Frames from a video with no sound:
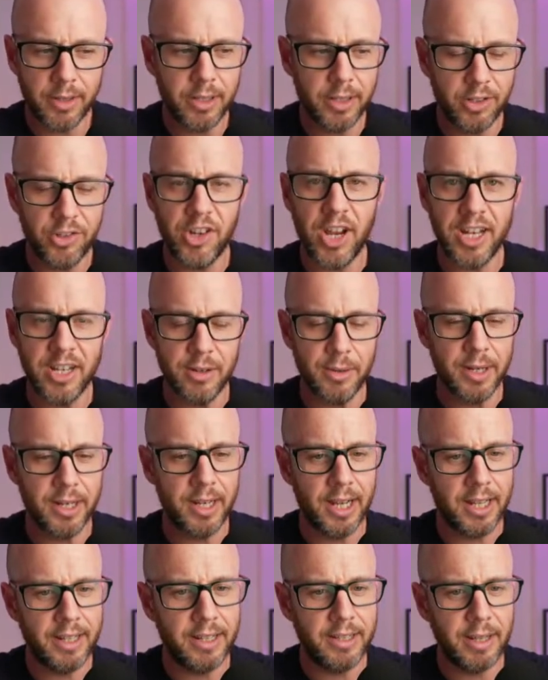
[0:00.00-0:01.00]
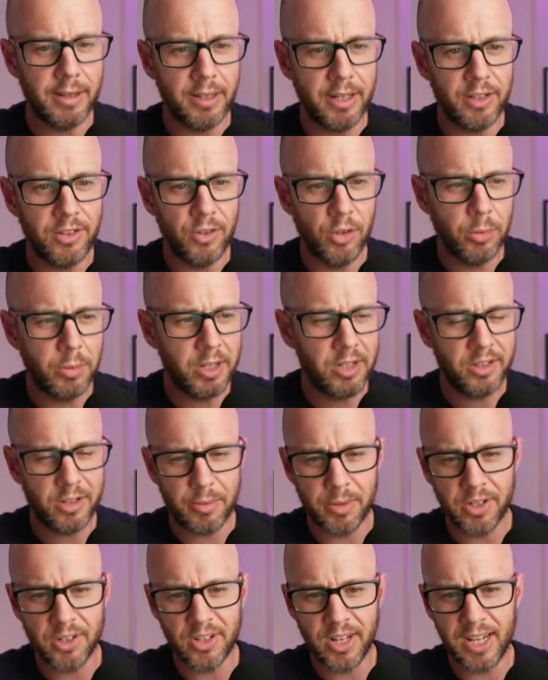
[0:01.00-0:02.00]
genuine, and that it's normally
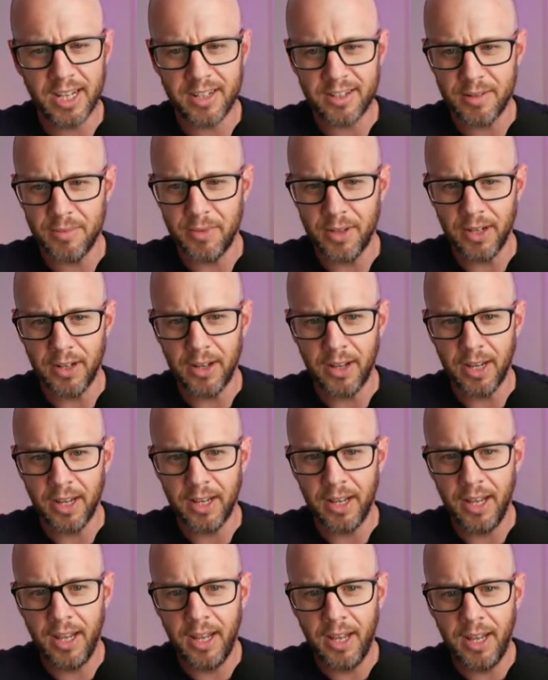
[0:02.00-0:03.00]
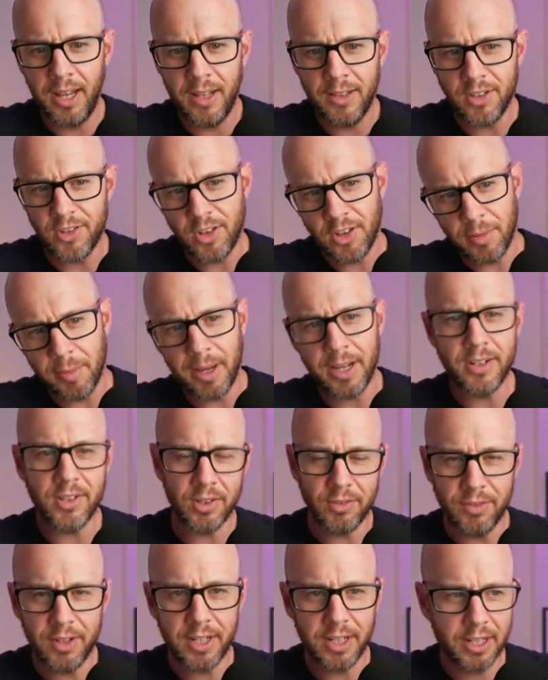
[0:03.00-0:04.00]
someone saying something like, this is an
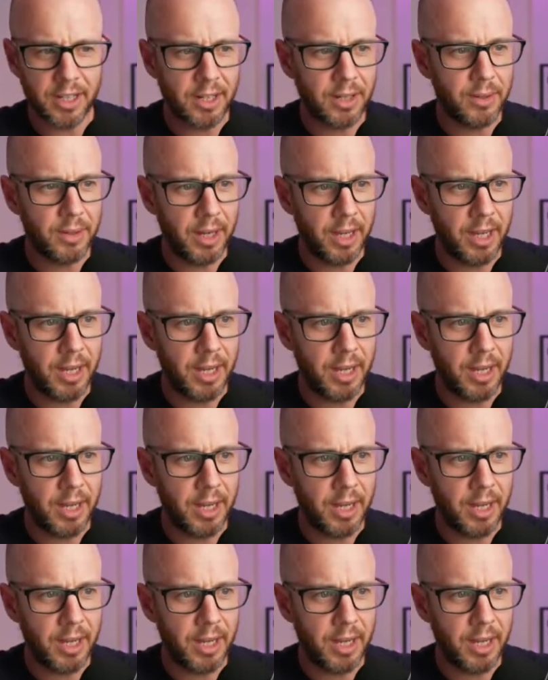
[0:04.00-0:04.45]
amazing video,